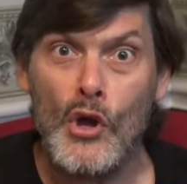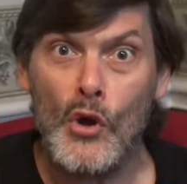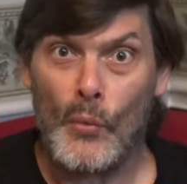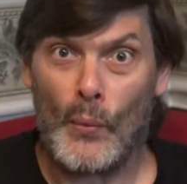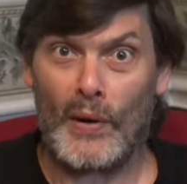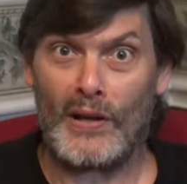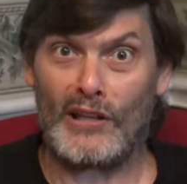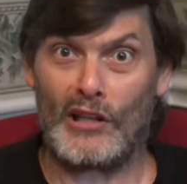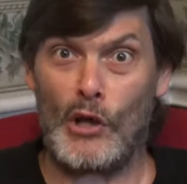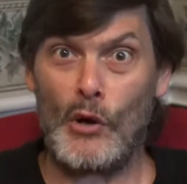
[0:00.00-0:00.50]

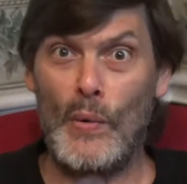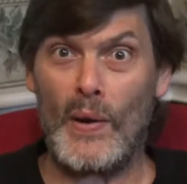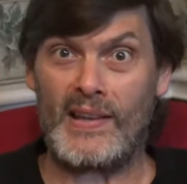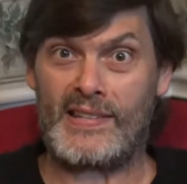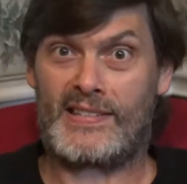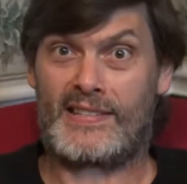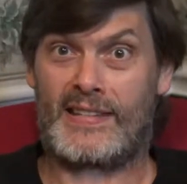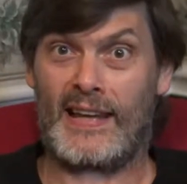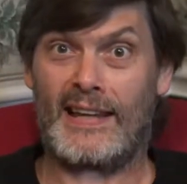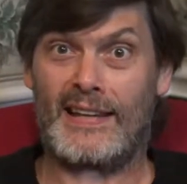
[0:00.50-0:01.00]
when
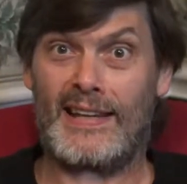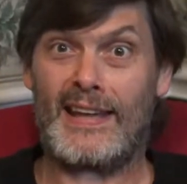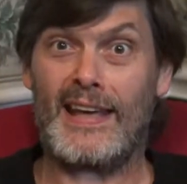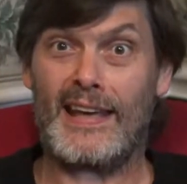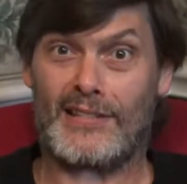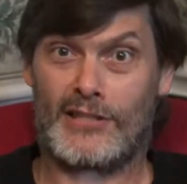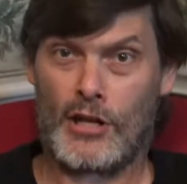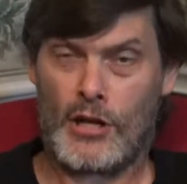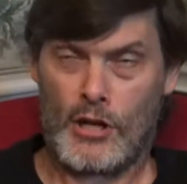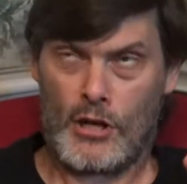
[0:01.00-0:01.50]
Lewis sent
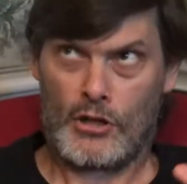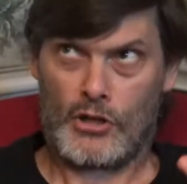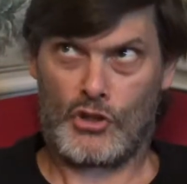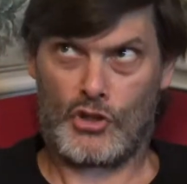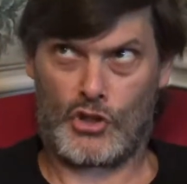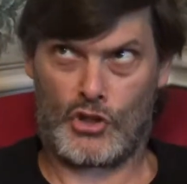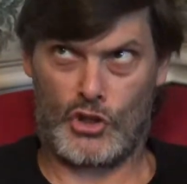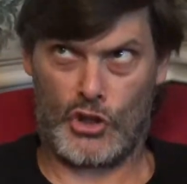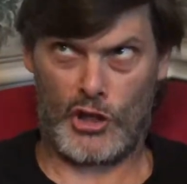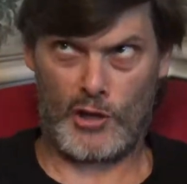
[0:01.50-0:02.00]
his
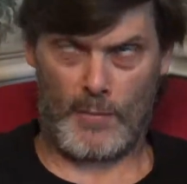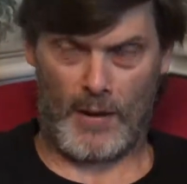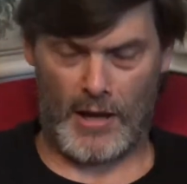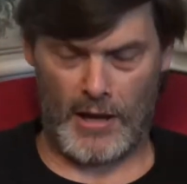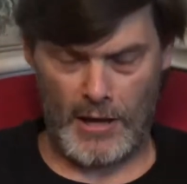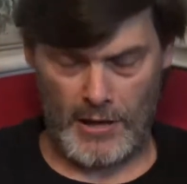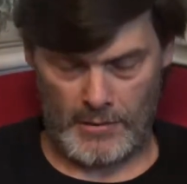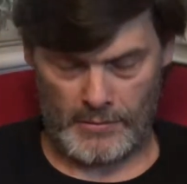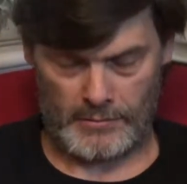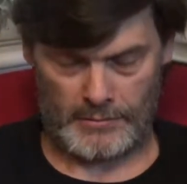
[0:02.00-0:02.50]

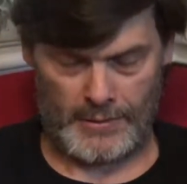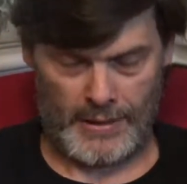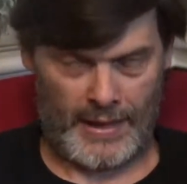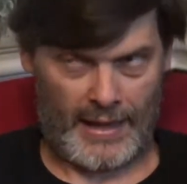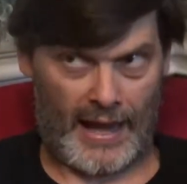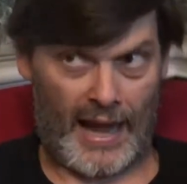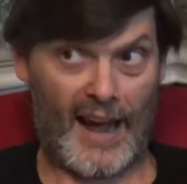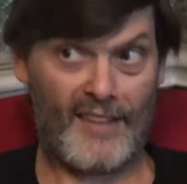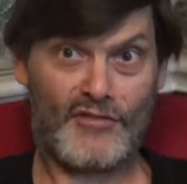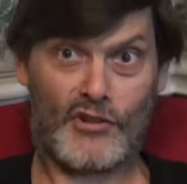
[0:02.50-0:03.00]
seaman
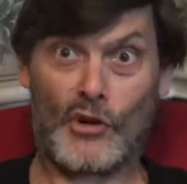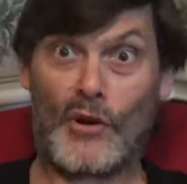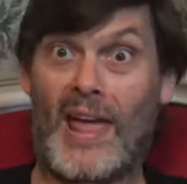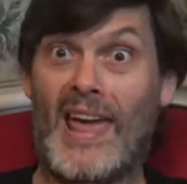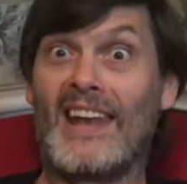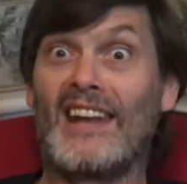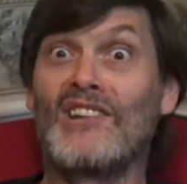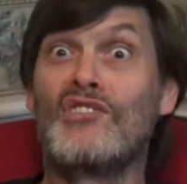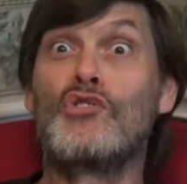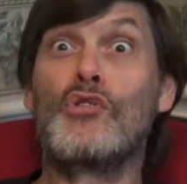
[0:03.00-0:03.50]
after
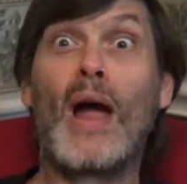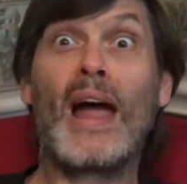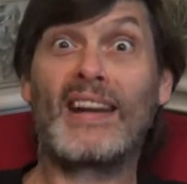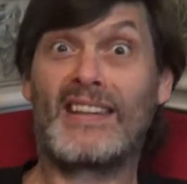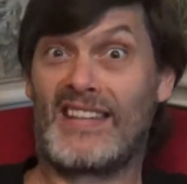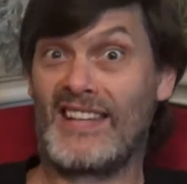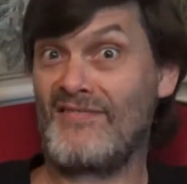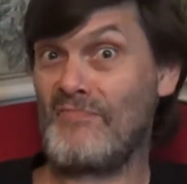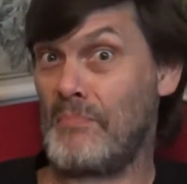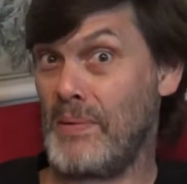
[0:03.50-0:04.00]
an
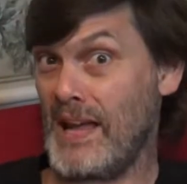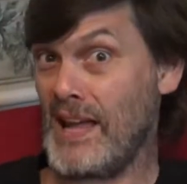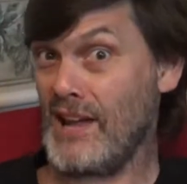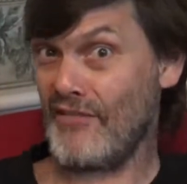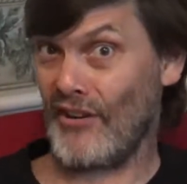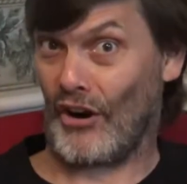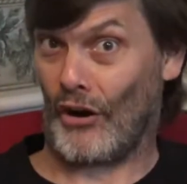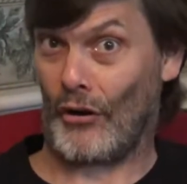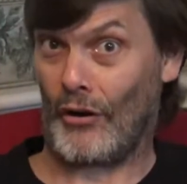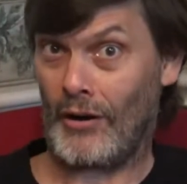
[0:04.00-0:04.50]
attractive
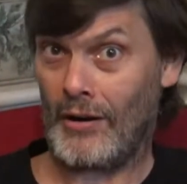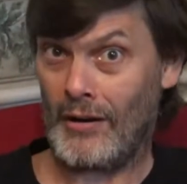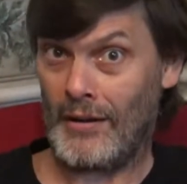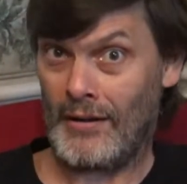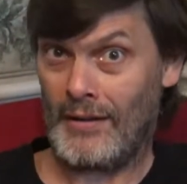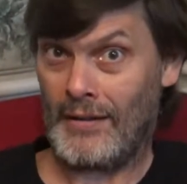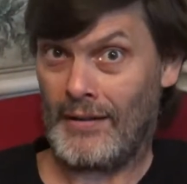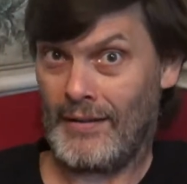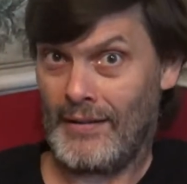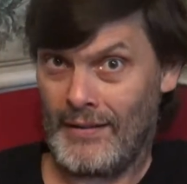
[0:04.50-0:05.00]
beaver.
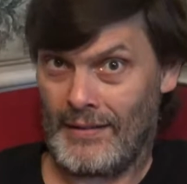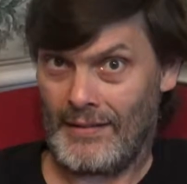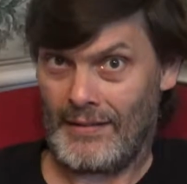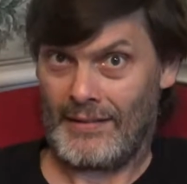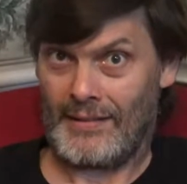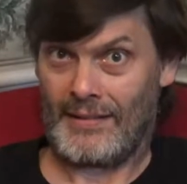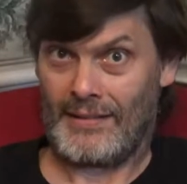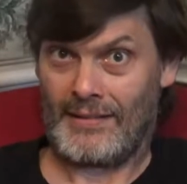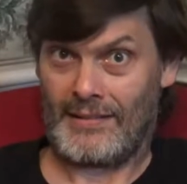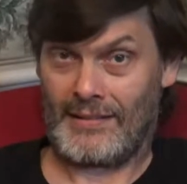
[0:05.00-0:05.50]

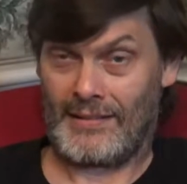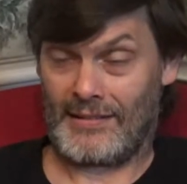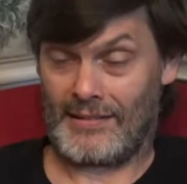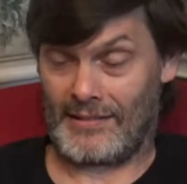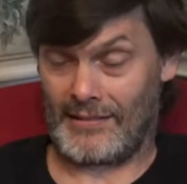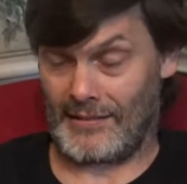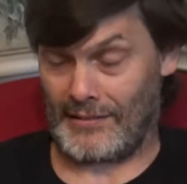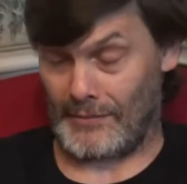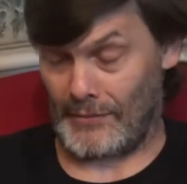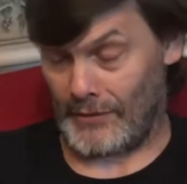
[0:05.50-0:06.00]

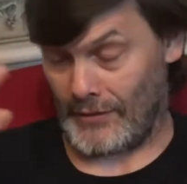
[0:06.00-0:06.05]
Oh